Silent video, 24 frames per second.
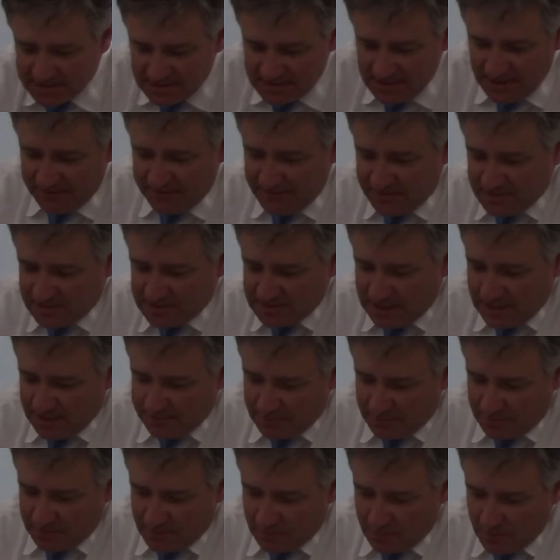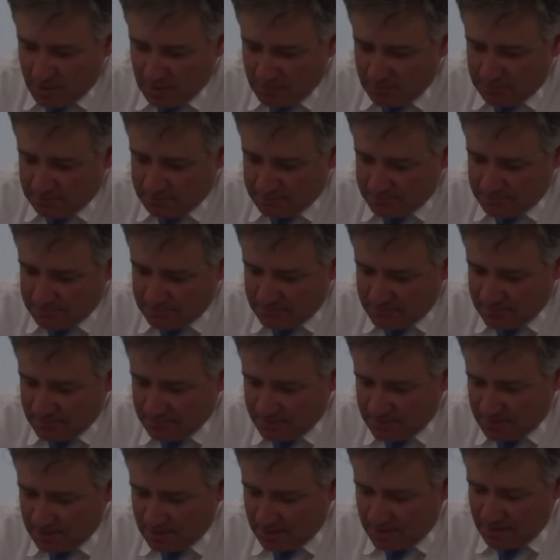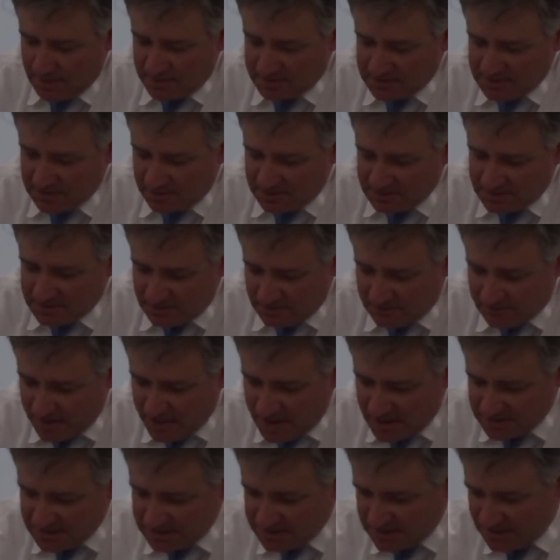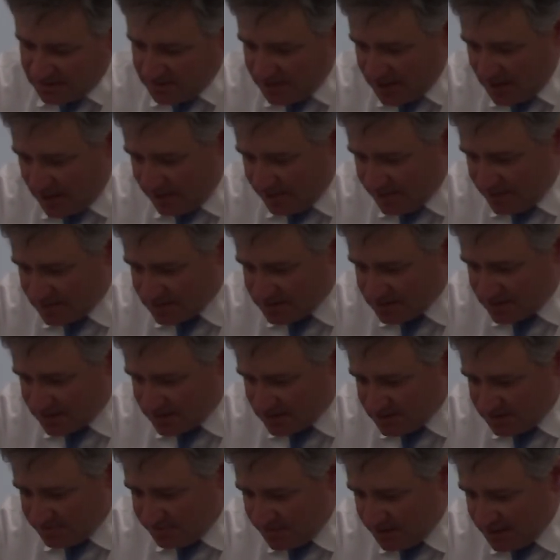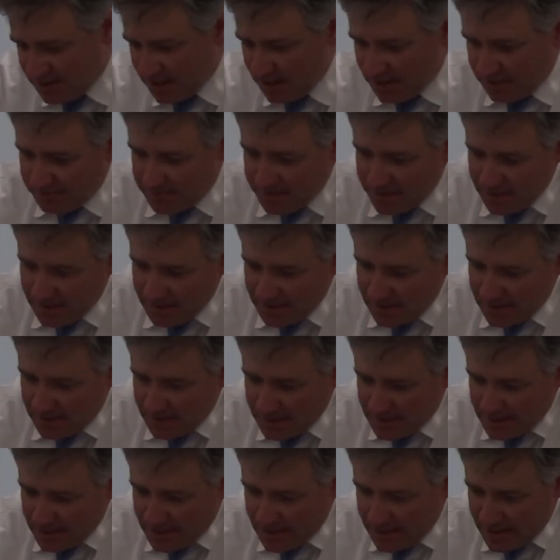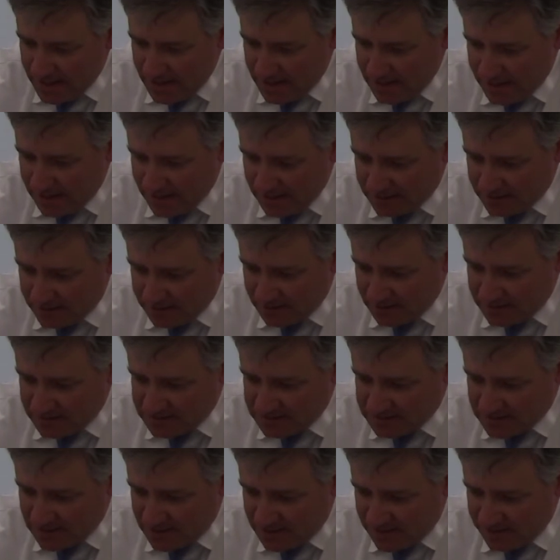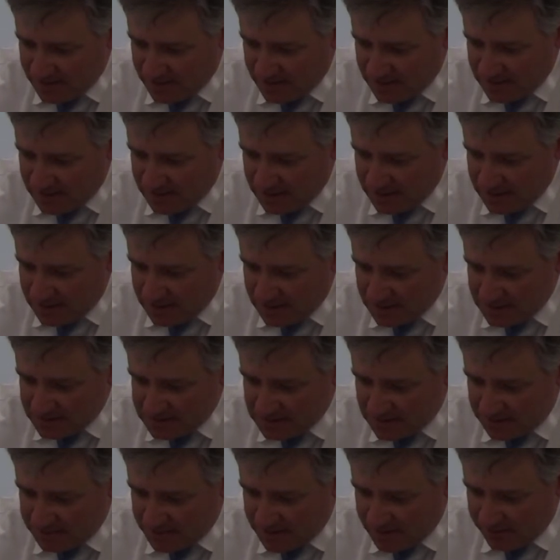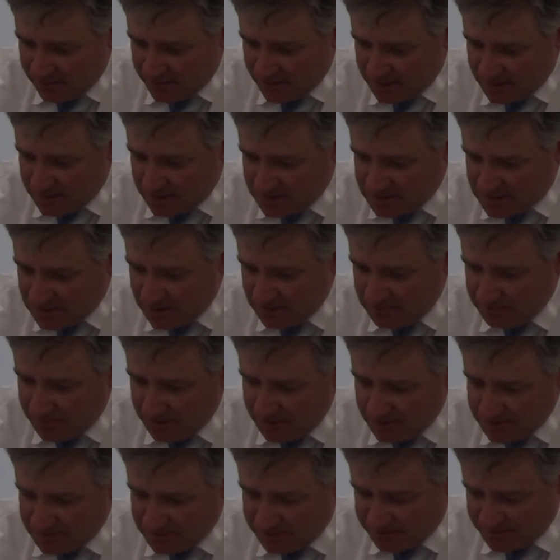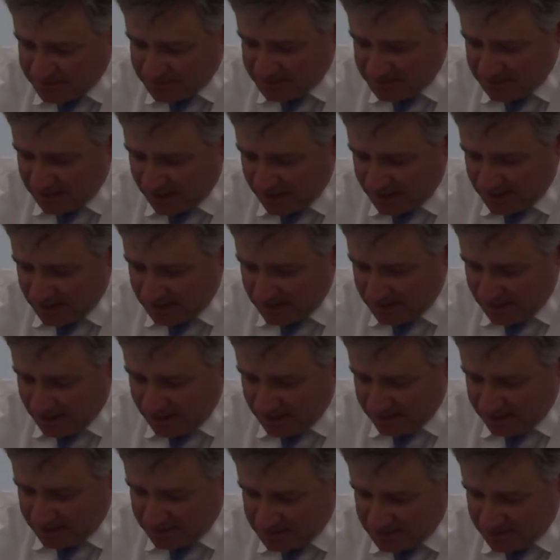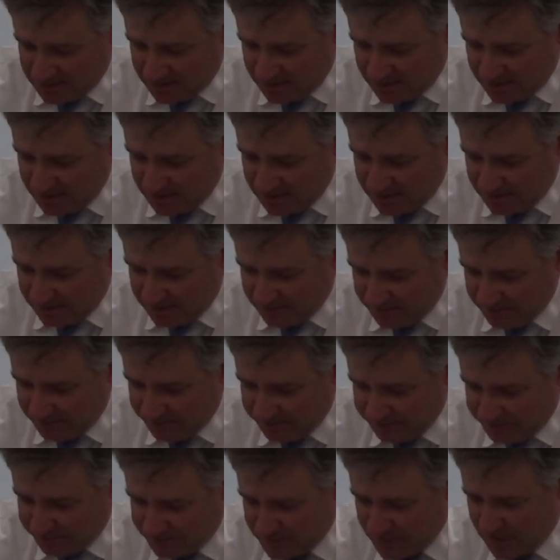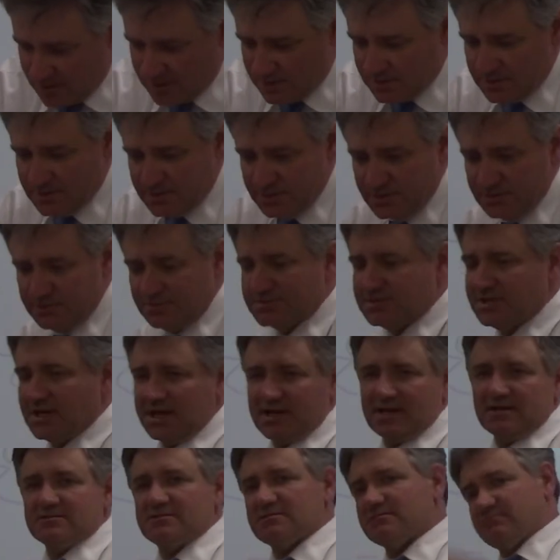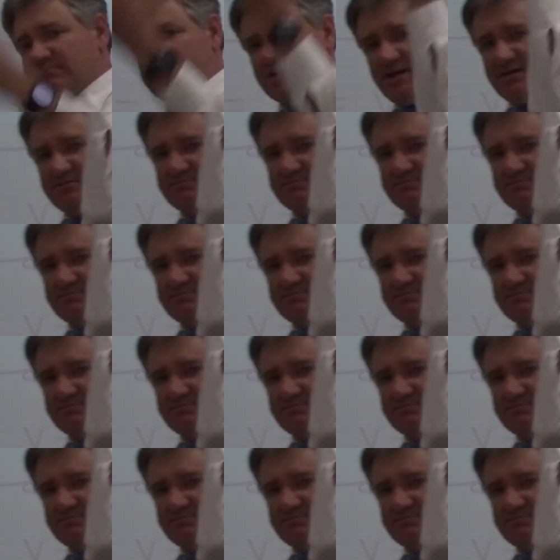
say, for example, the car starts at rest, and then it's going to speed up, and let's say that it ends up going 10 meters per second, and it took 2 seconds, okay,